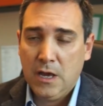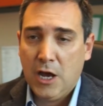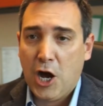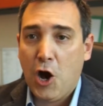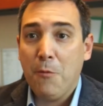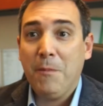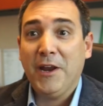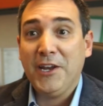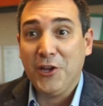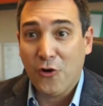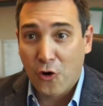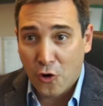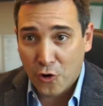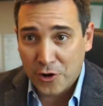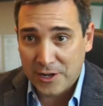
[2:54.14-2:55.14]
how many
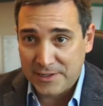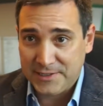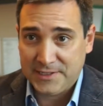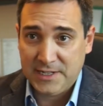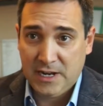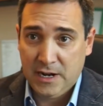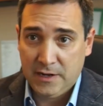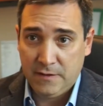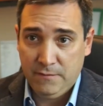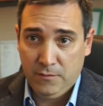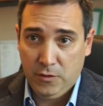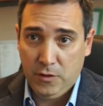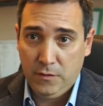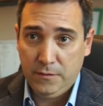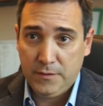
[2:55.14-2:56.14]
organs are
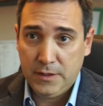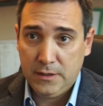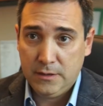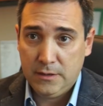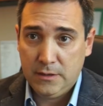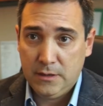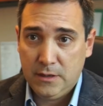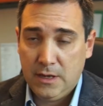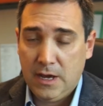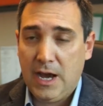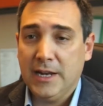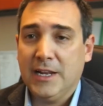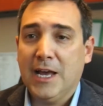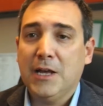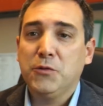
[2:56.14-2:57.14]
involved,
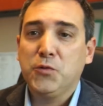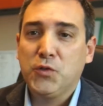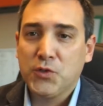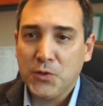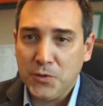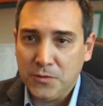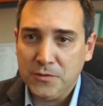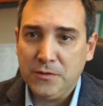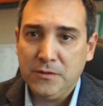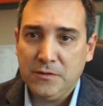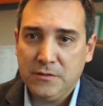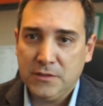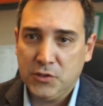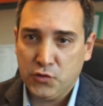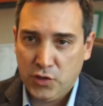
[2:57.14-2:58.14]
and how soon
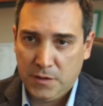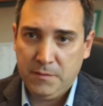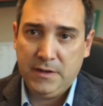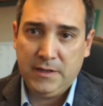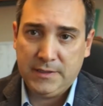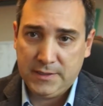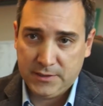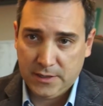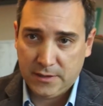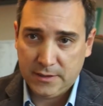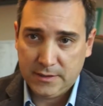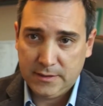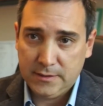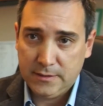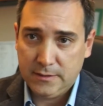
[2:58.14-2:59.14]
the treatment is start,
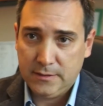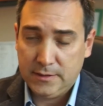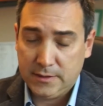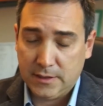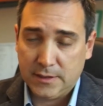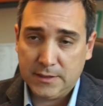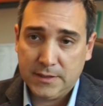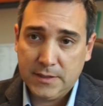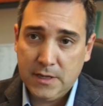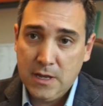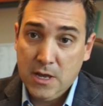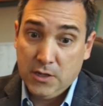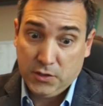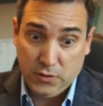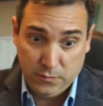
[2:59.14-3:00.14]
starts.
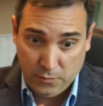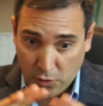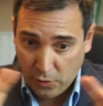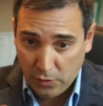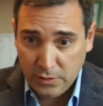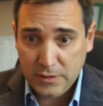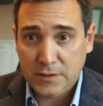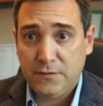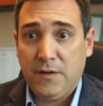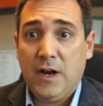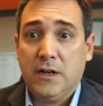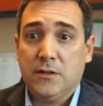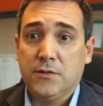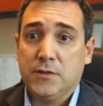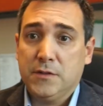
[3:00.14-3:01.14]
So all these
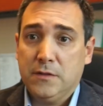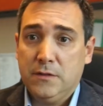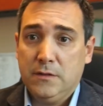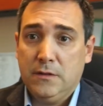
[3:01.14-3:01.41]
factors